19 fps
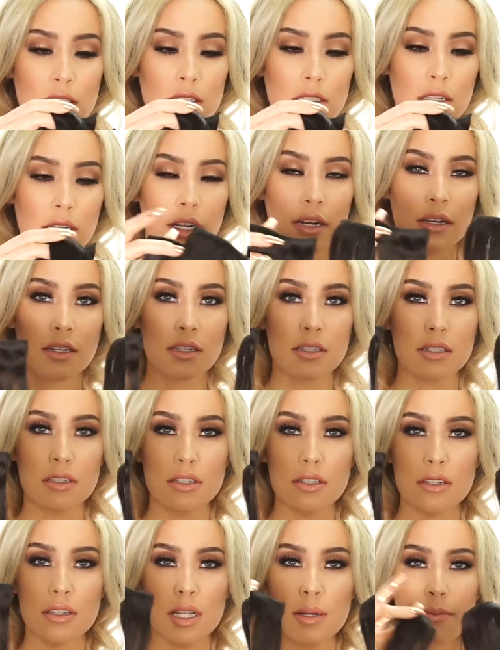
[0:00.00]
So here are the two
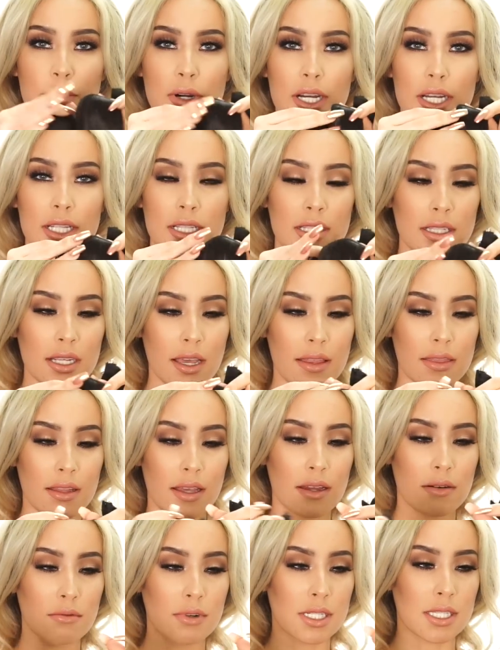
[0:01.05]
two clip ones, and
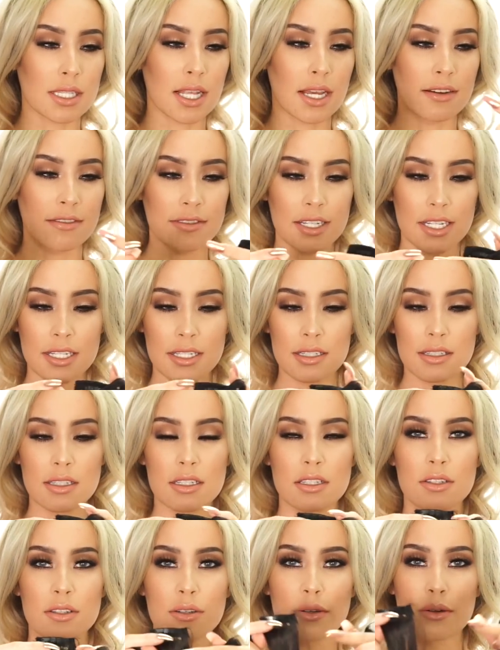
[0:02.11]
then what's left is
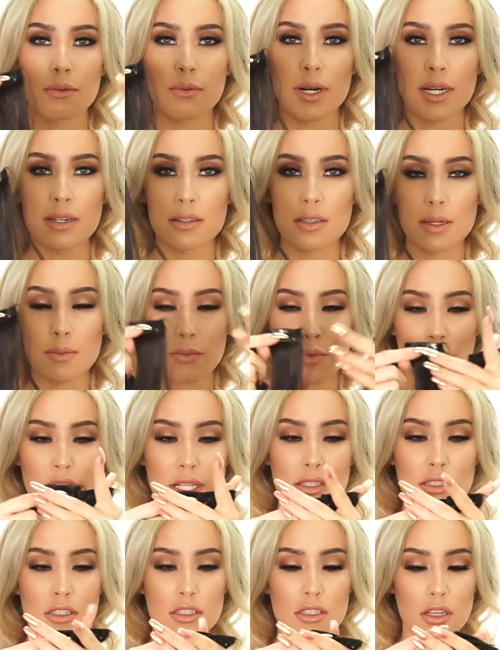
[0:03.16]
the two one clip
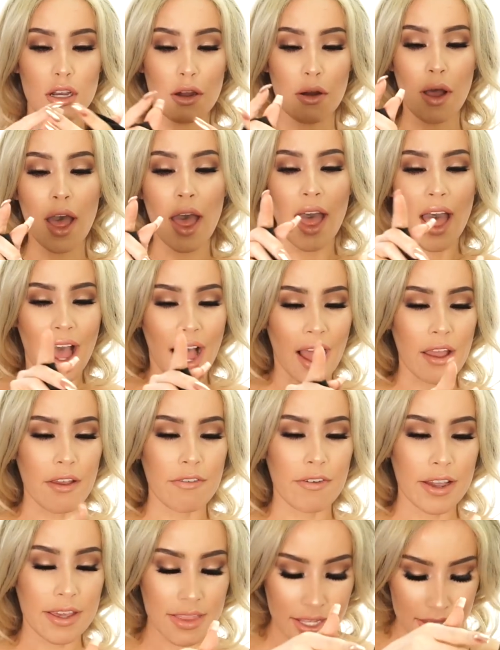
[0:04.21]
ones. So I
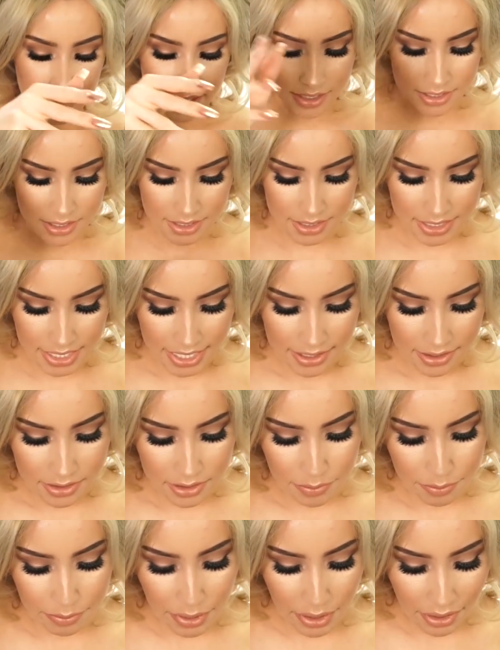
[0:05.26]
find that this is like
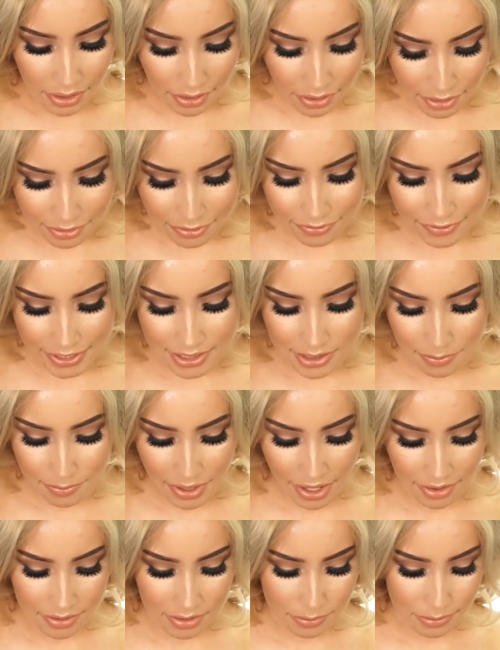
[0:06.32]
the perfect
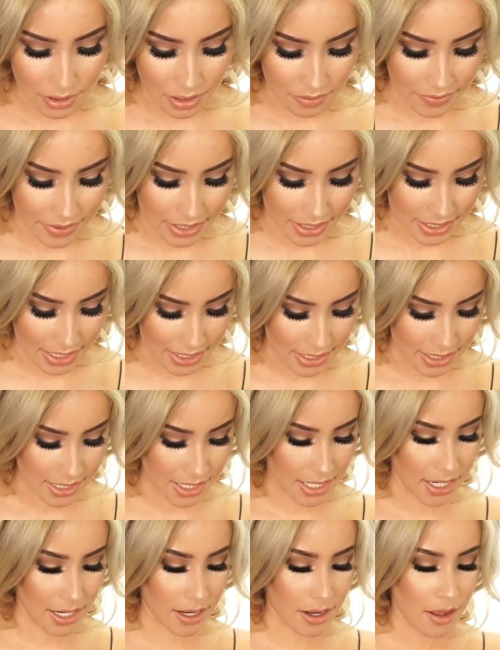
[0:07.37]
amount and the perfect
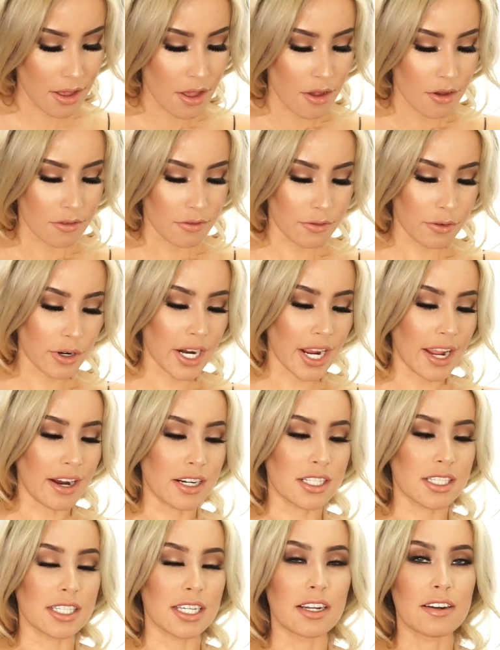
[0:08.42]
density for
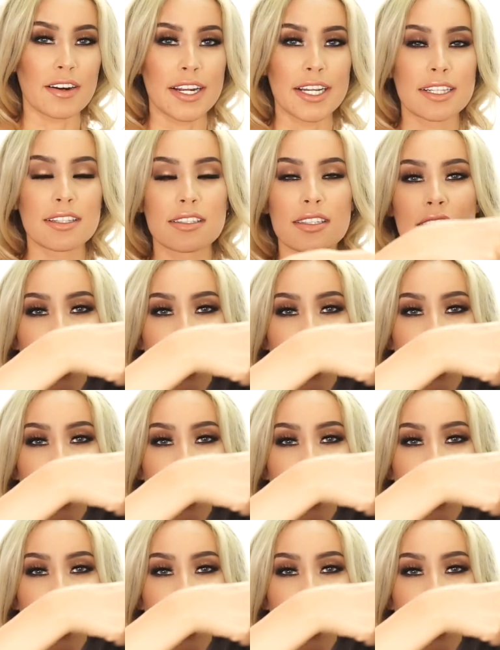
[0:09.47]
Hair Secrets.